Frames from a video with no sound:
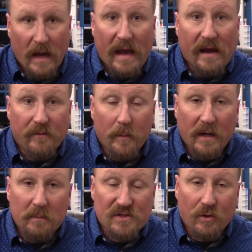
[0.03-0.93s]
Hey
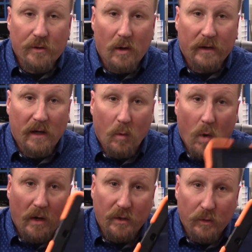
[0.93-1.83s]
everybody, Mr. O'Donnell here,
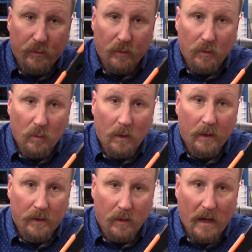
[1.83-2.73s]
walking you through
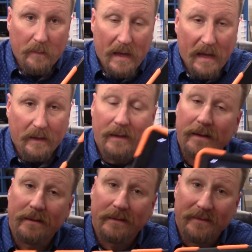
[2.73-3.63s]
your iPad.
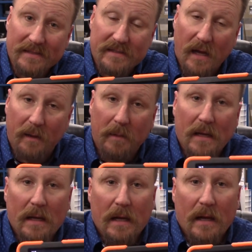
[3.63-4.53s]
This time,
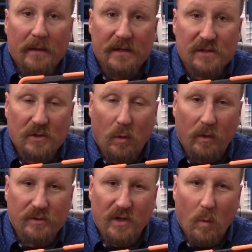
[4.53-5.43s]
this
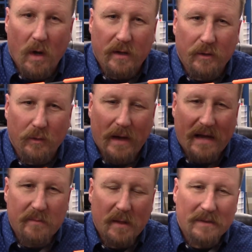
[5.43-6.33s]
tutorial is going to walk you through how
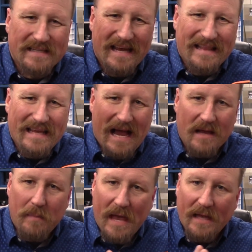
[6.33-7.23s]
to be able to take the
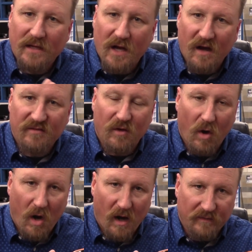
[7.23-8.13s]
iPad cover
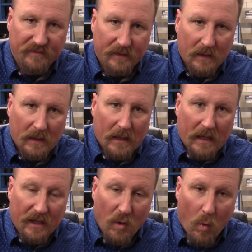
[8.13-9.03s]
off
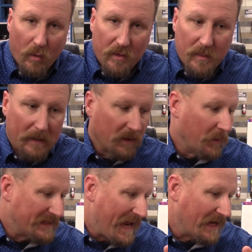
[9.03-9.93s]
in order to be able to
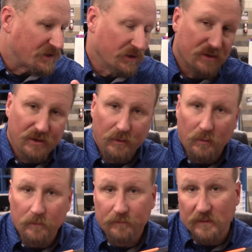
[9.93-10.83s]
attach it
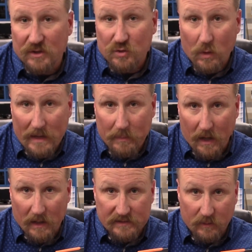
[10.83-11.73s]
to the
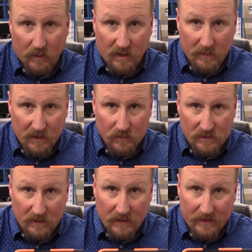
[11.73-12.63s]
tripods that we're going to be
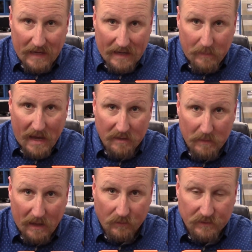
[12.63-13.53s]
using, the iPad
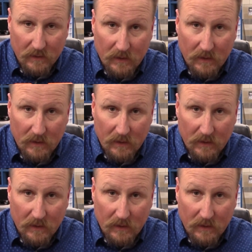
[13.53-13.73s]
mount.